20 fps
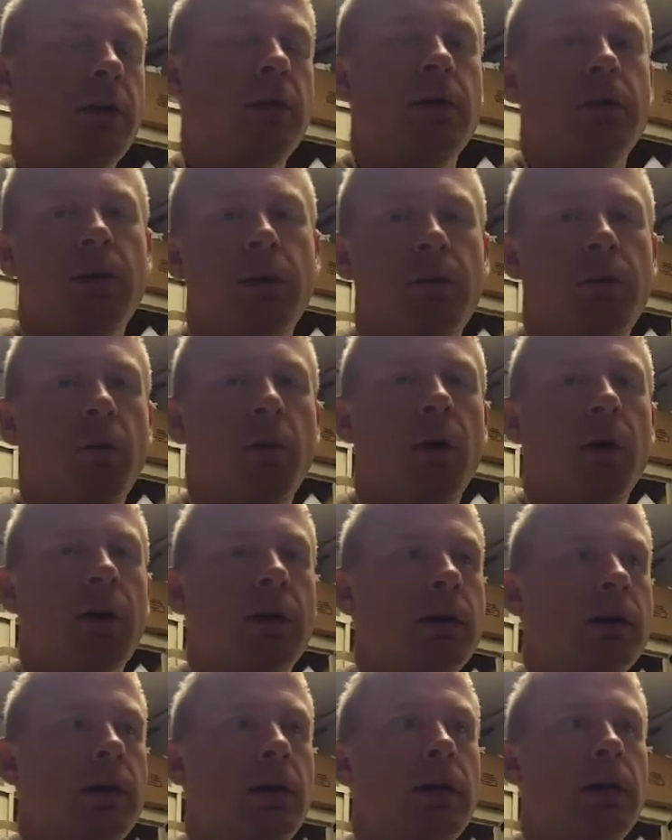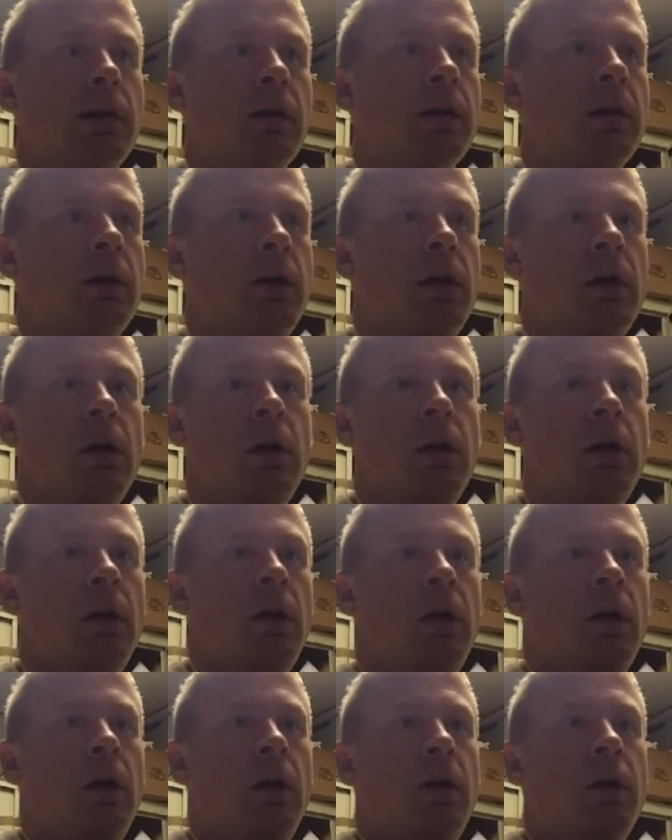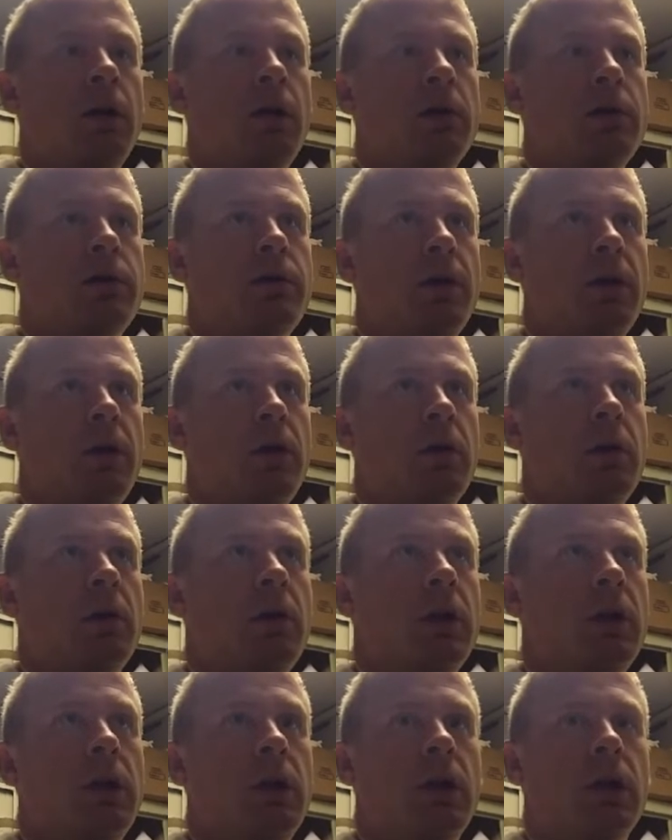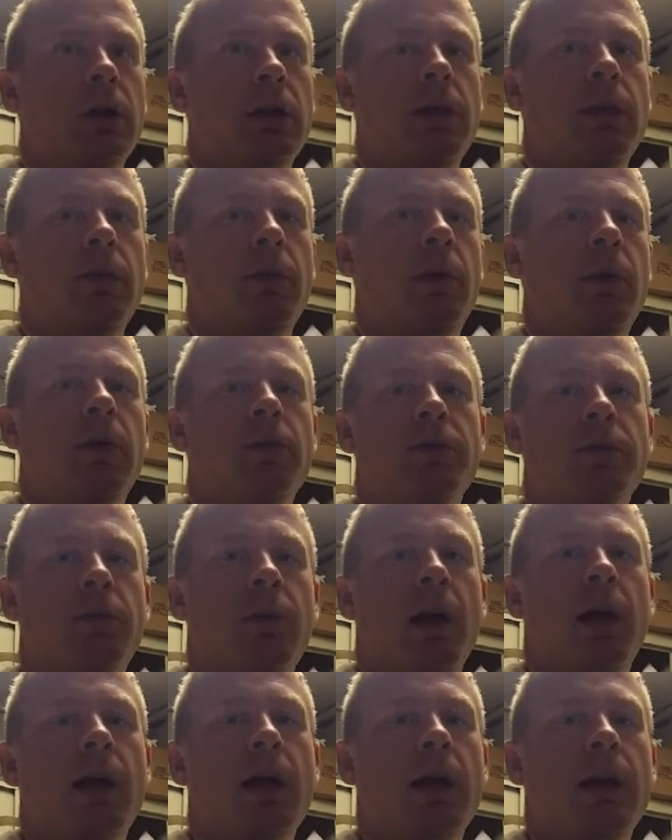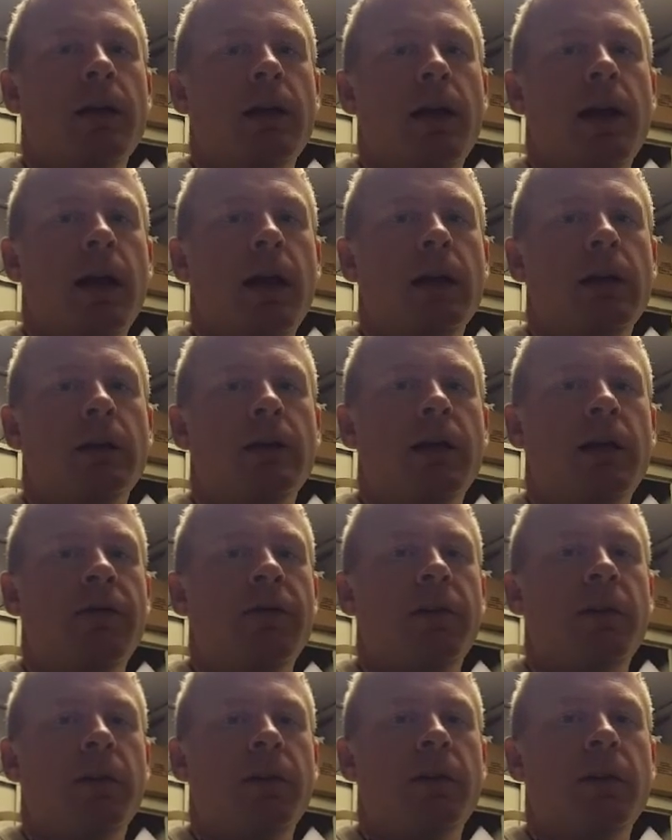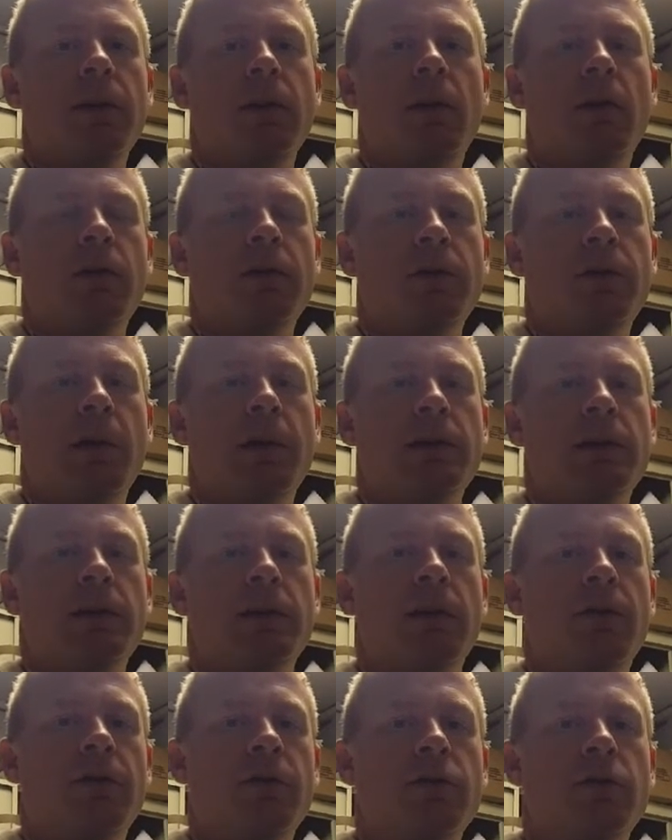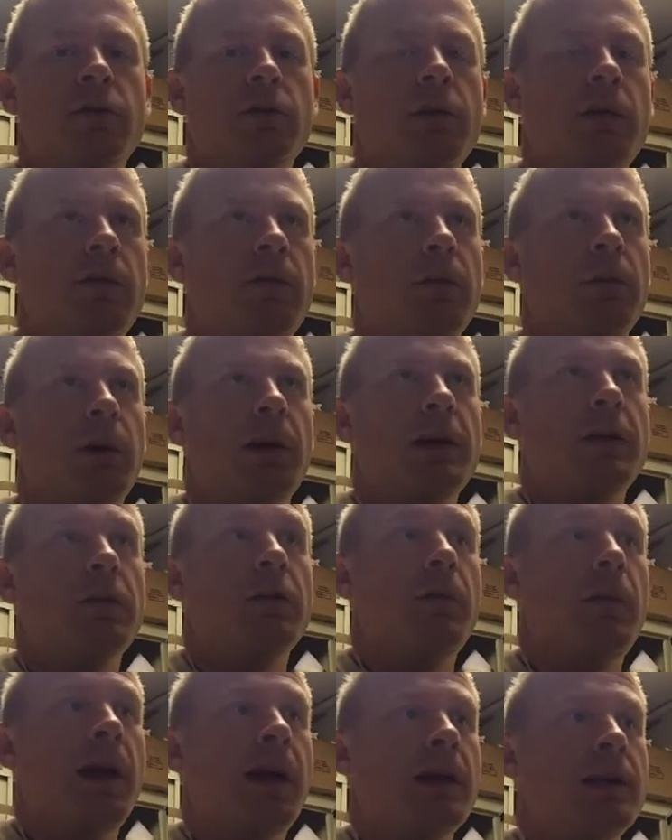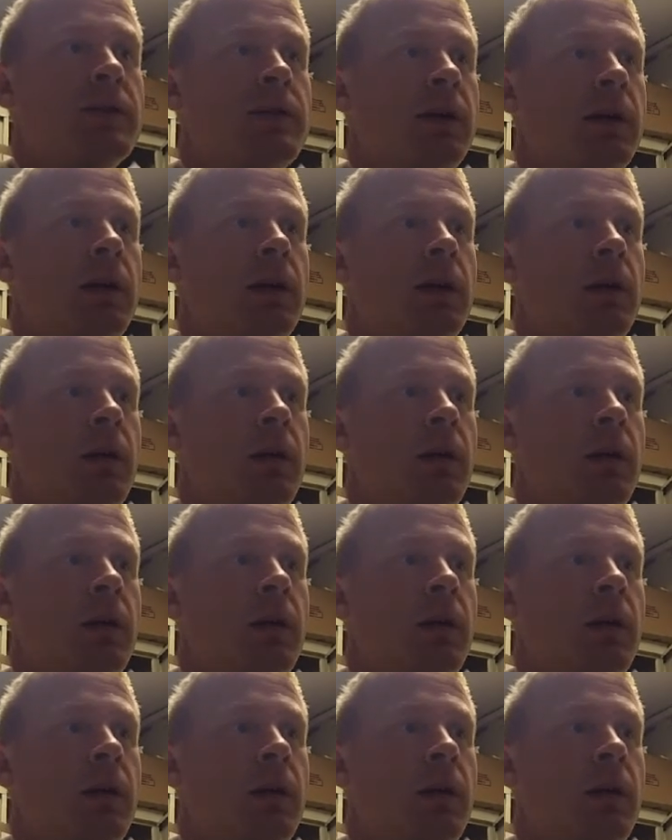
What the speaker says: in the Tupperware container. So I'll keep a closer eye on that. It always makes a difference when you have a brand new mask.